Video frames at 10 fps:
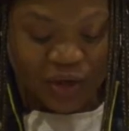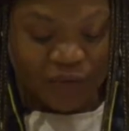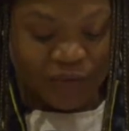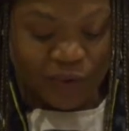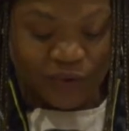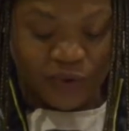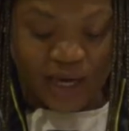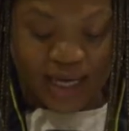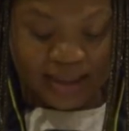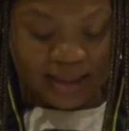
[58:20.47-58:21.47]
You've
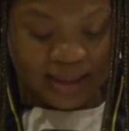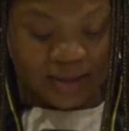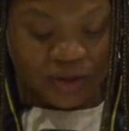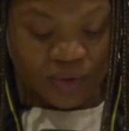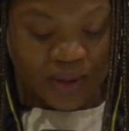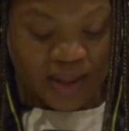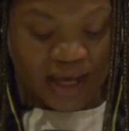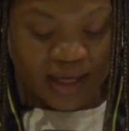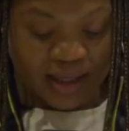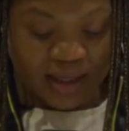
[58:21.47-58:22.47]
also asked us to
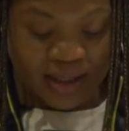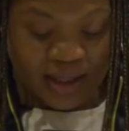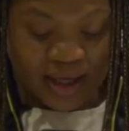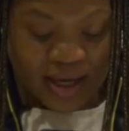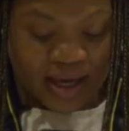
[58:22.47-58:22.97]
thank